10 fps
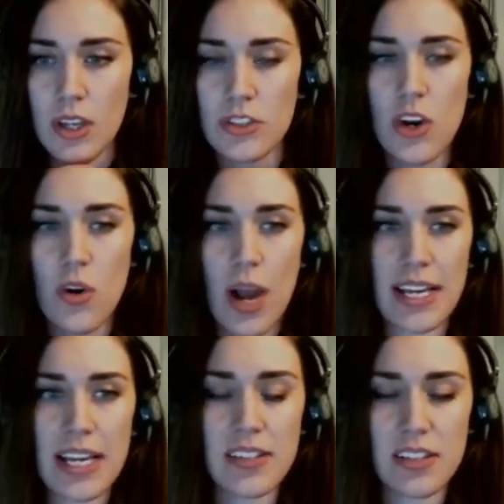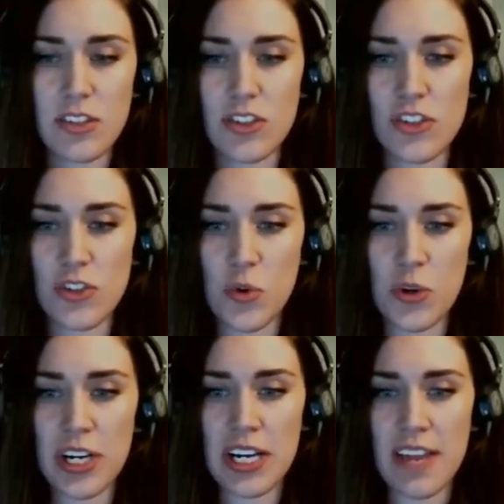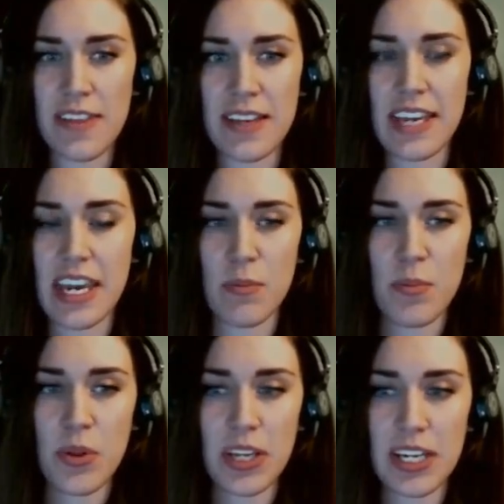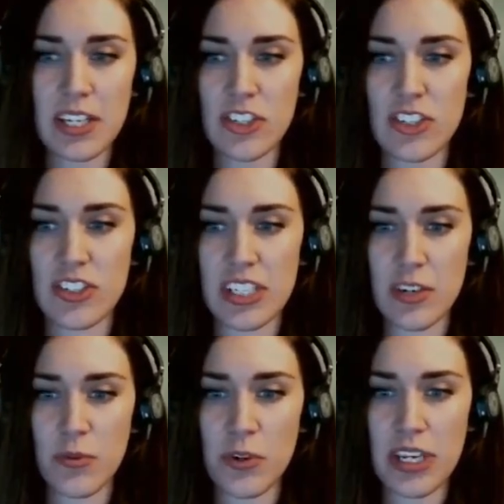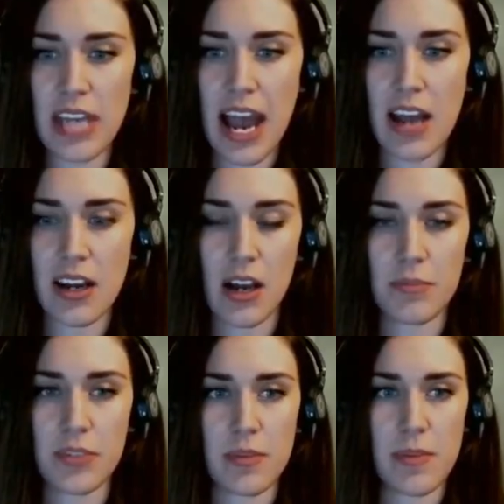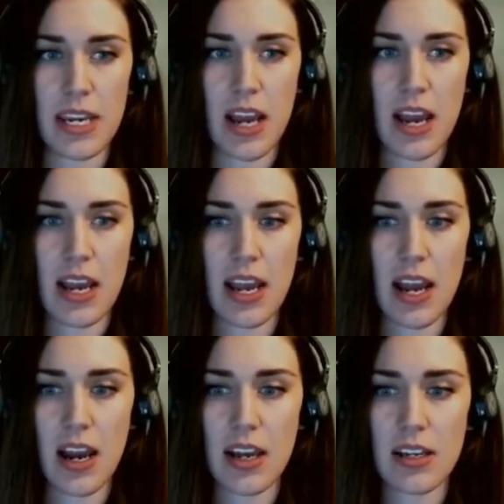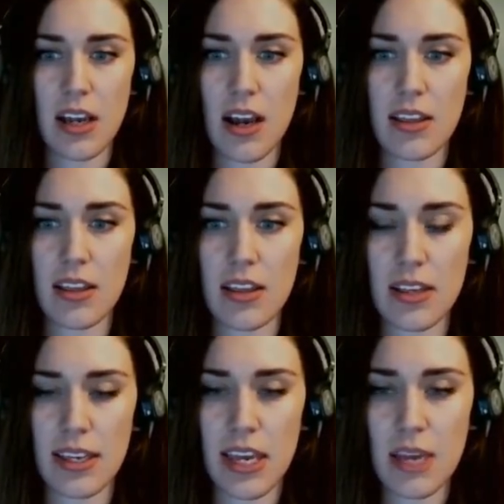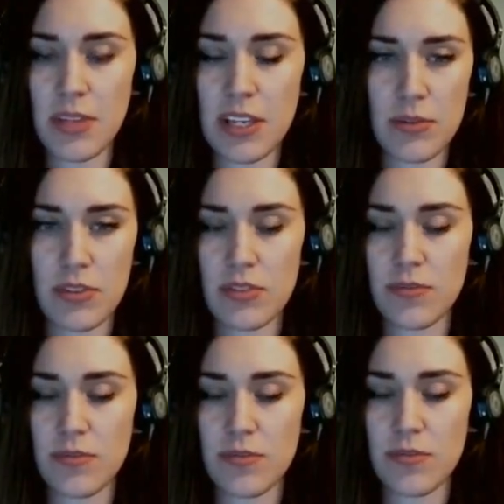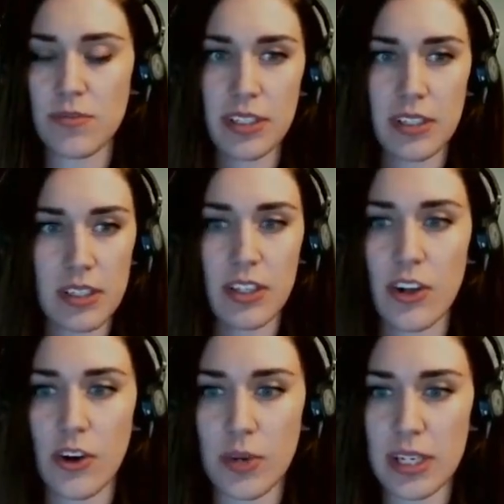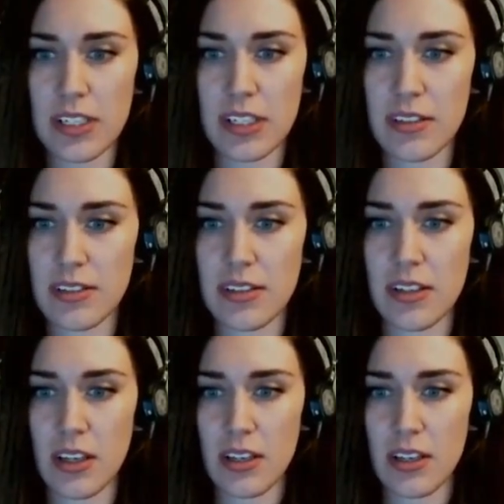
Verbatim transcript: So I guess the story and the gameplay just didn't really add up to me. I had I the gameplay was fluid, you know, it does